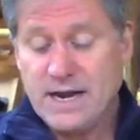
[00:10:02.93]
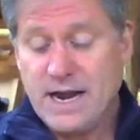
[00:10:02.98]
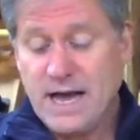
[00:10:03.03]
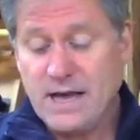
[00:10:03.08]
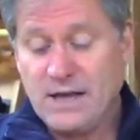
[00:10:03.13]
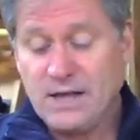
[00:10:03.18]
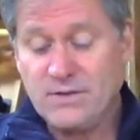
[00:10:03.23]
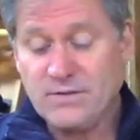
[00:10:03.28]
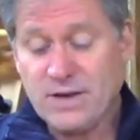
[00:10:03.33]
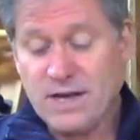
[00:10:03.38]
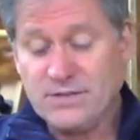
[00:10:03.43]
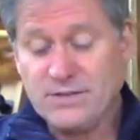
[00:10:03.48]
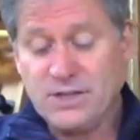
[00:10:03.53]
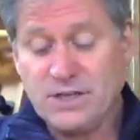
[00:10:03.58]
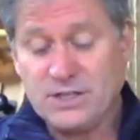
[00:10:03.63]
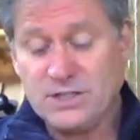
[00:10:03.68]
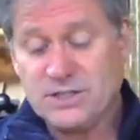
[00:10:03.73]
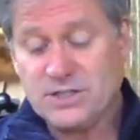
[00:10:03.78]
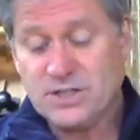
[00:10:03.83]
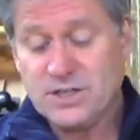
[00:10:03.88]
now you've got
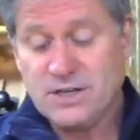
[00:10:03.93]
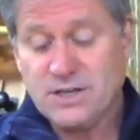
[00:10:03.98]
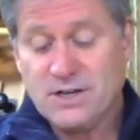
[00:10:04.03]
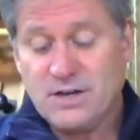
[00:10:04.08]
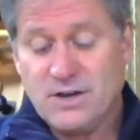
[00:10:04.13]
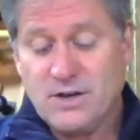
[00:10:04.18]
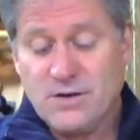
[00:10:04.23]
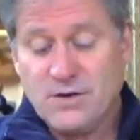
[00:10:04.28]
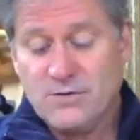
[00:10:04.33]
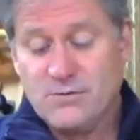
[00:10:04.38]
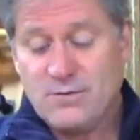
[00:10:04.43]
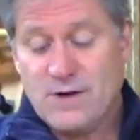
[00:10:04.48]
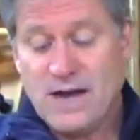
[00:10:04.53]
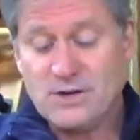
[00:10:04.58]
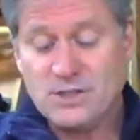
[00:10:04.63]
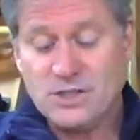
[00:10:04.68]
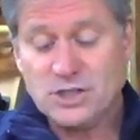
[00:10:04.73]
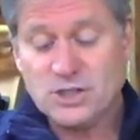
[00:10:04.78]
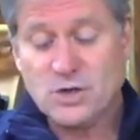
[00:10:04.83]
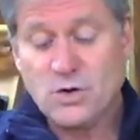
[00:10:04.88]
these
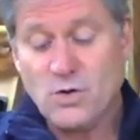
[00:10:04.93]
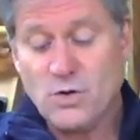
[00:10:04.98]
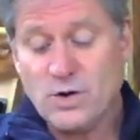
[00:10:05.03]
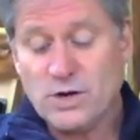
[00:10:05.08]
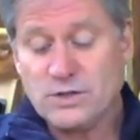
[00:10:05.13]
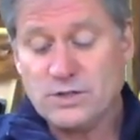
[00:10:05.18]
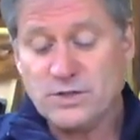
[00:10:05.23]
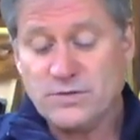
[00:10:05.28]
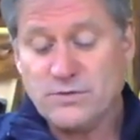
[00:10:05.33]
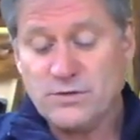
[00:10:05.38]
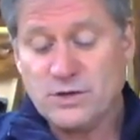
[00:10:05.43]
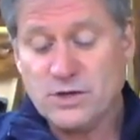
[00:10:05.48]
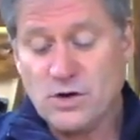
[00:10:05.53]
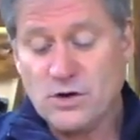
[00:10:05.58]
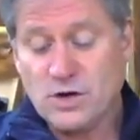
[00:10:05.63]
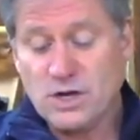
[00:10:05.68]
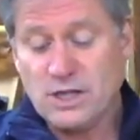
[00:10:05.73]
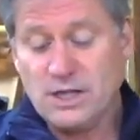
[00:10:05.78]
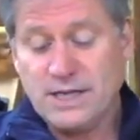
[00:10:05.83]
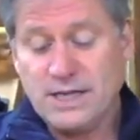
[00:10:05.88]
roundish corners and if you
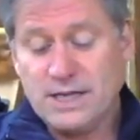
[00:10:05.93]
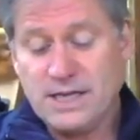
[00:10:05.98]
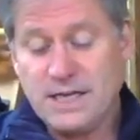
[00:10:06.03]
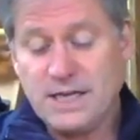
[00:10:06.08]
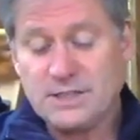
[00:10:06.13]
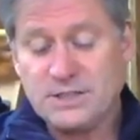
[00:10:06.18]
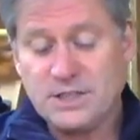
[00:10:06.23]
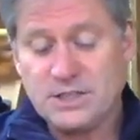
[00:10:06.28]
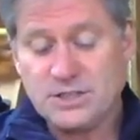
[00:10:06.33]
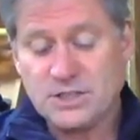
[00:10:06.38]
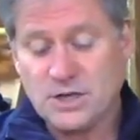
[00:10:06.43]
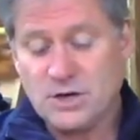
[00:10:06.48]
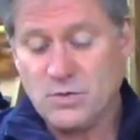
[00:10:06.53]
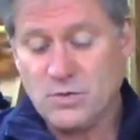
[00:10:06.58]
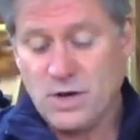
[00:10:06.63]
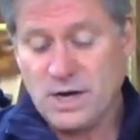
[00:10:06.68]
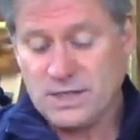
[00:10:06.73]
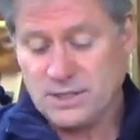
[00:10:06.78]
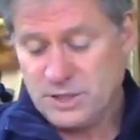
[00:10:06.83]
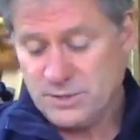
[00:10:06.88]
go to clean this, it's going to
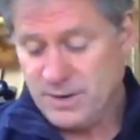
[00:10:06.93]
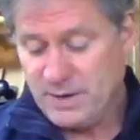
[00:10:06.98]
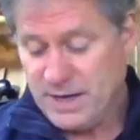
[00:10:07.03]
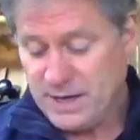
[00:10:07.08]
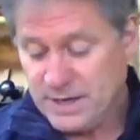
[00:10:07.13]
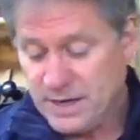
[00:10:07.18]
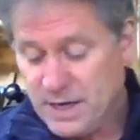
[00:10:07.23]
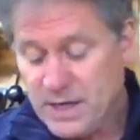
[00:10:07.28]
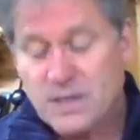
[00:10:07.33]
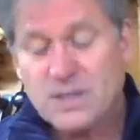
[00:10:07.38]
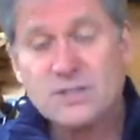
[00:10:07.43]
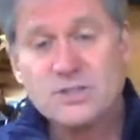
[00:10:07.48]
want to spin.